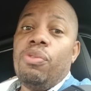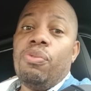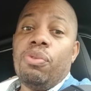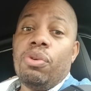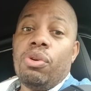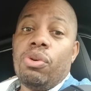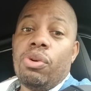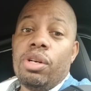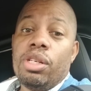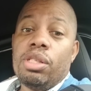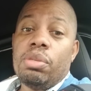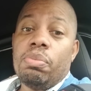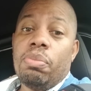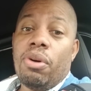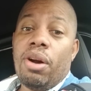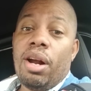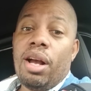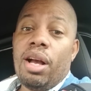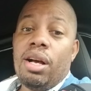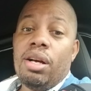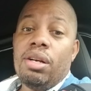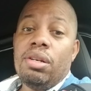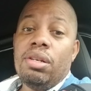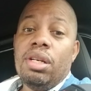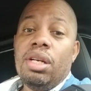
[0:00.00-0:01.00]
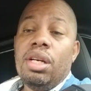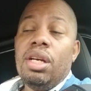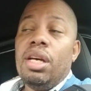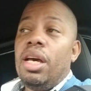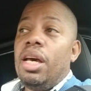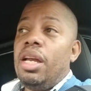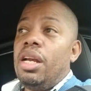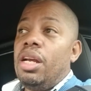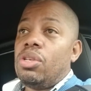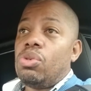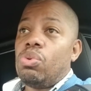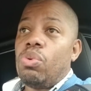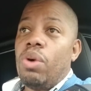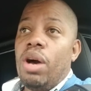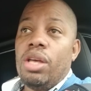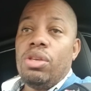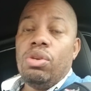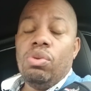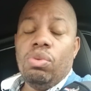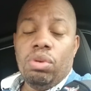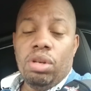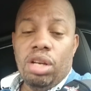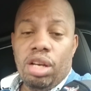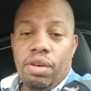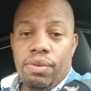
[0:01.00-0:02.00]
from Chris Brown, and that's why
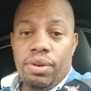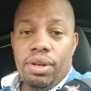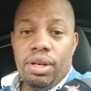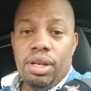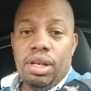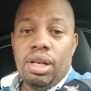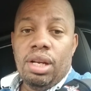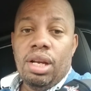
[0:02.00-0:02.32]
you living it